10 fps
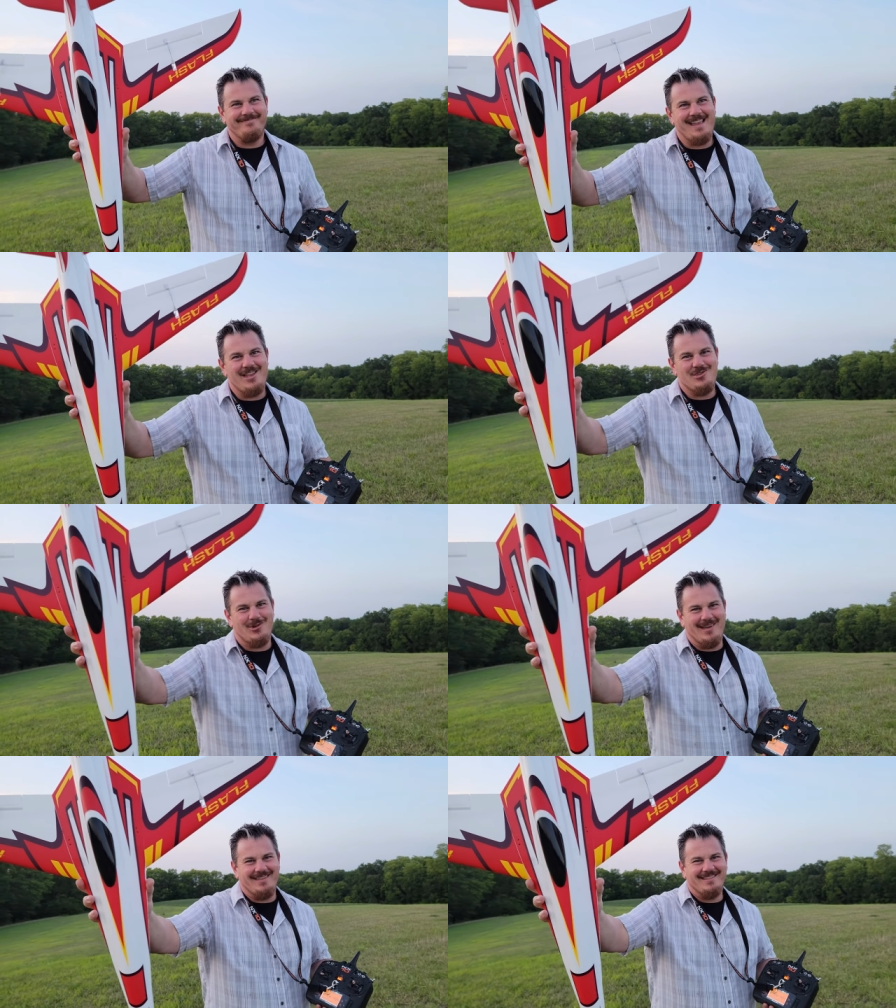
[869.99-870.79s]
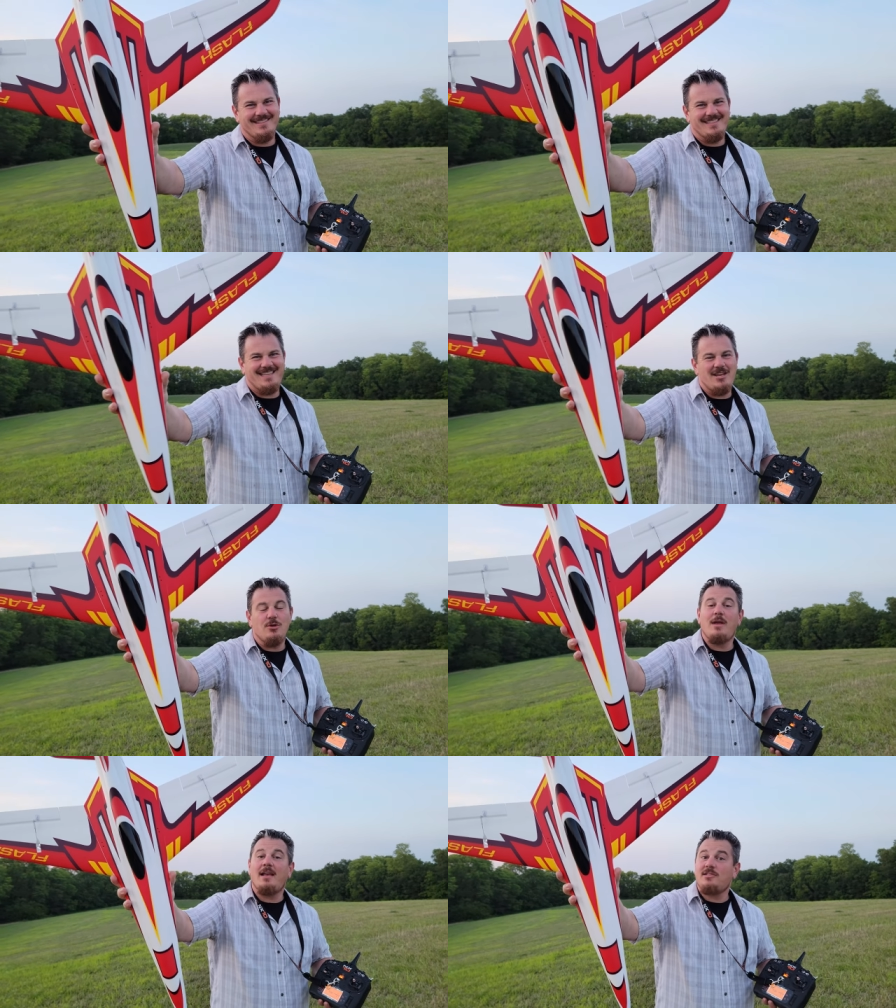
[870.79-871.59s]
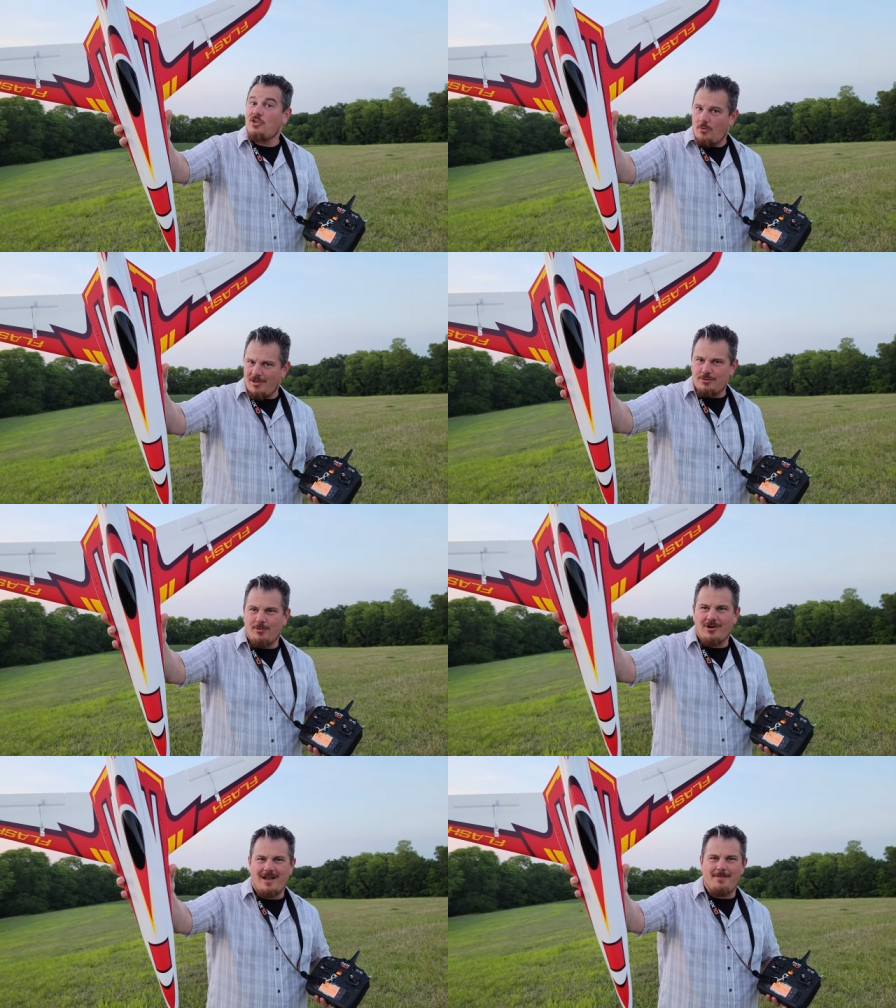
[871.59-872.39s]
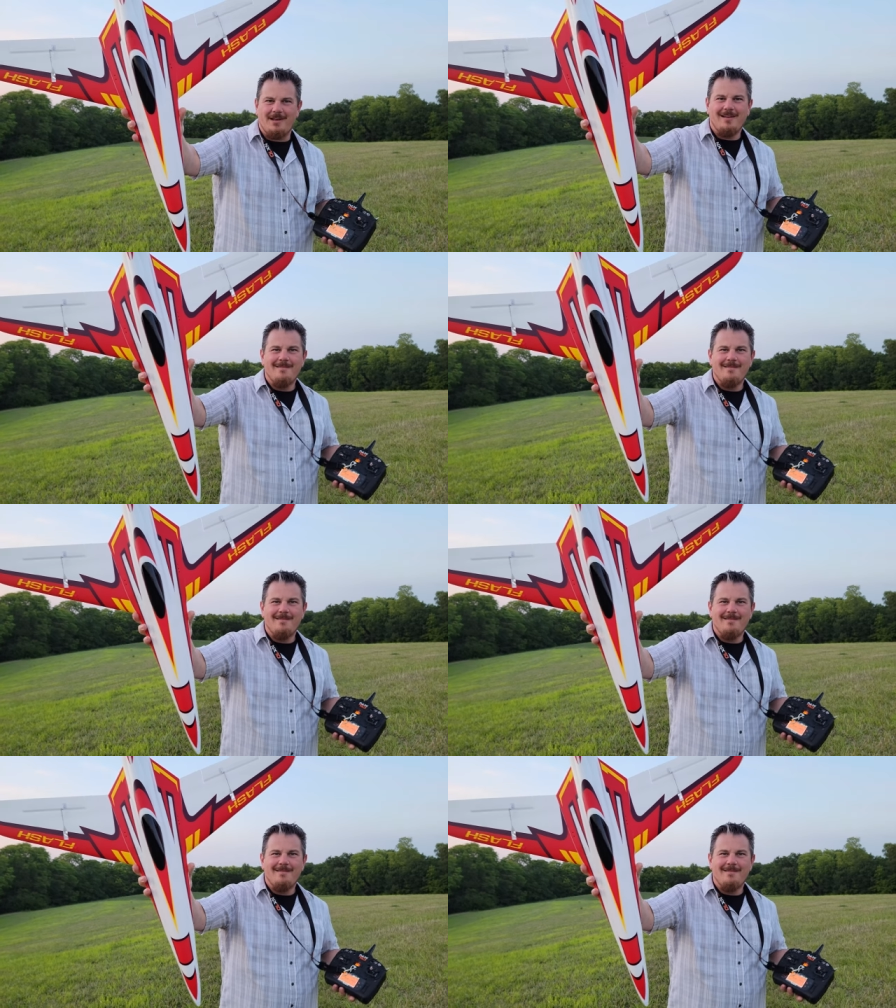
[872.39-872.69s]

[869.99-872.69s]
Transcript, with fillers: Enjoy. Stay tuned, guys. So much more coming